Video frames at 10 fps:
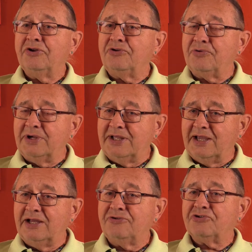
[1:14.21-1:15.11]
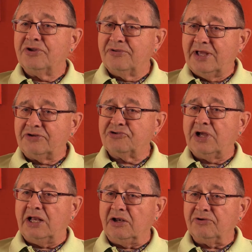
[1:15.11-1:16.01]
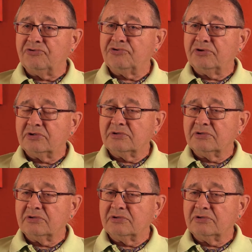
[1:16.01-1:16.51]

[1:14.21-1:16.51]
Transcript: to engage that challenge.